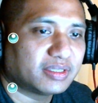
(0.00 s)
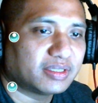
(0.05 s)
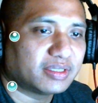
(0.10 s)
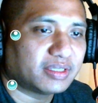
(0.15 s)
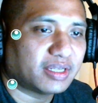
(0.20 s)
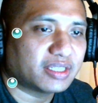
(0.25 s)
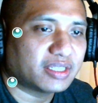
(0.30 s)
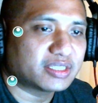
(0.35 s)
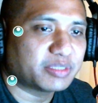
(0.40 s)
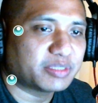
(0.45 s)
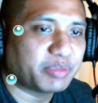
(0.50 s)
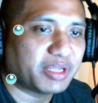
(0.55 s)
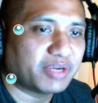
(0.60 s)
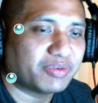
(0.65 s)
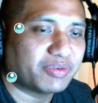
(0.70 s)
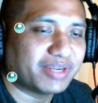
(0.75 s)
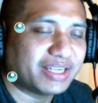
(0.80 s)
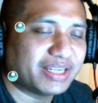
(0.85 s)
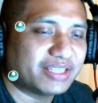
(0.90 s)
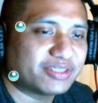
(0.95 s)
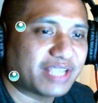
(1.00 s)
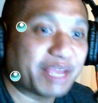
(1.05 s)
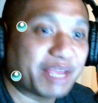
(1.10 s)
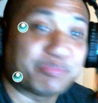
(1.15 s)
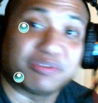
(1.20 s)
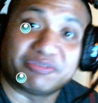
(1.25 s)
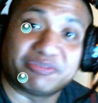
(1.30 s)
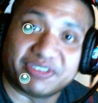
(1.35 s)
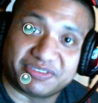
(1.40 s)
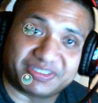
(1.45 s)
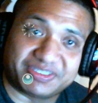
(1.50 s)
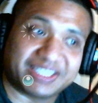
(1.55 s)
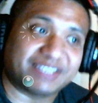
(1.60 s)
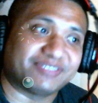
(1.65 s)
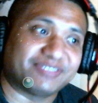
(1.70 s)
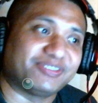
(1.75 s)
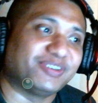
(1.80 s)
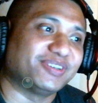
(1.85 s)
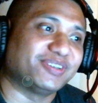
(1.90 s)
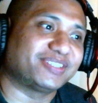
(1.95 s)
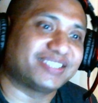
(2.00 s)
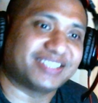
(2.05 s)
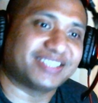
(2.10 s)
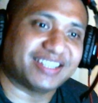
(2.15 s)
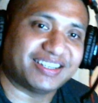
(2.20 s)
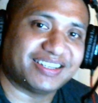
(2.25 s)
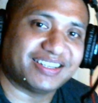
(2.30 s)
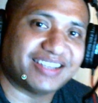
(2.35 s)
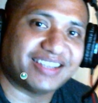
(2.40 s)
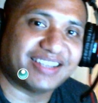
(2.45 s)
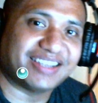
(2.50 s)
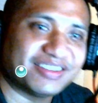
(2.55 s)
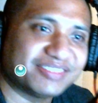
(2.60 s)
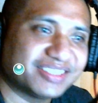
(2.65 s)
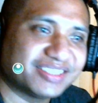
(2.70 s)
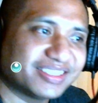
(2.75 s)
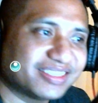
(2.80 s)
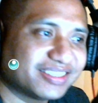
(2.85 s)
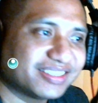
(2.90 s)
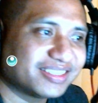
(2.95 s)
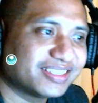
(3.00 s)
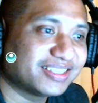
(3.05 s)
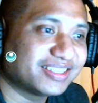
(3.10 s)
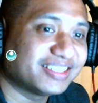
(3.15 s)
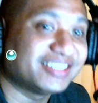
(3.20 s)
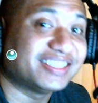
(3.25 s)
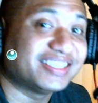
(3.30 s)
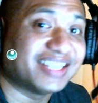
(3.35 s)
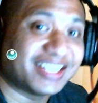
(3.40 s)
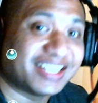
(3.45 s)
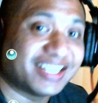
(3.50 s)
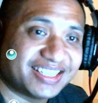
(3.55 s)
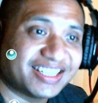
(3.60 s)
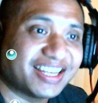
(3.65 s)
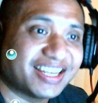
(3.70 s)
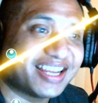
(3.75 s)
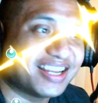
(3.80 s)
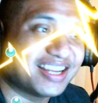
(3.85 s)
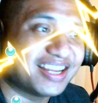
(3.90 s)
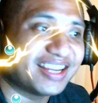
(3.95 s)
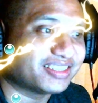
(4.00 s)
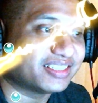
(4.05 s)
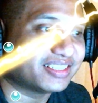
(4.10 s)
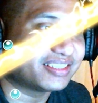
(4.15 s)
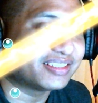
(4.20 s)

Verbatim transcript: Estimated release April 15th, folks. There you have it. There you have it.